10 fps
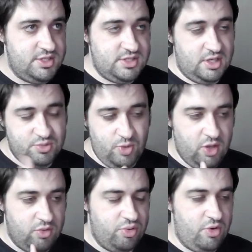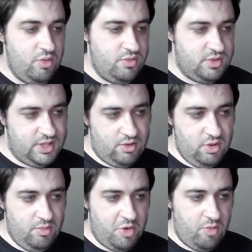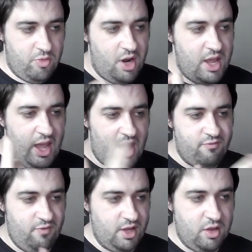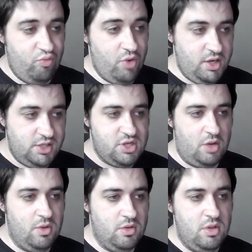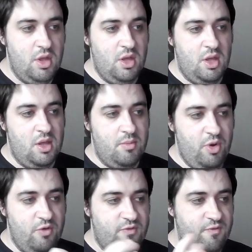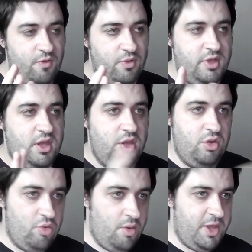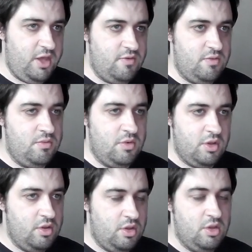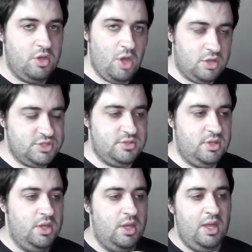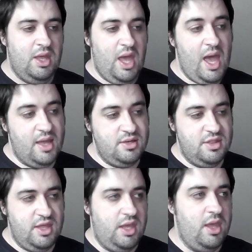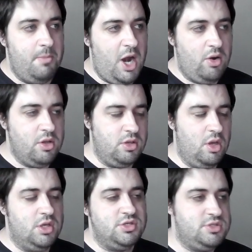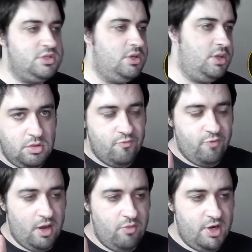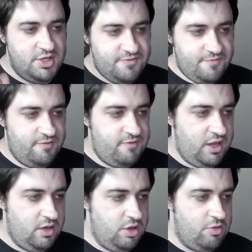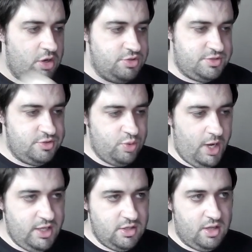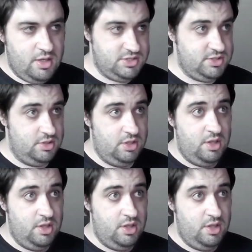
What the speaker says: is as we go through, down in the bottom right I have like a running total, both for the European cost and the American cost. Violent Rays €15, $20.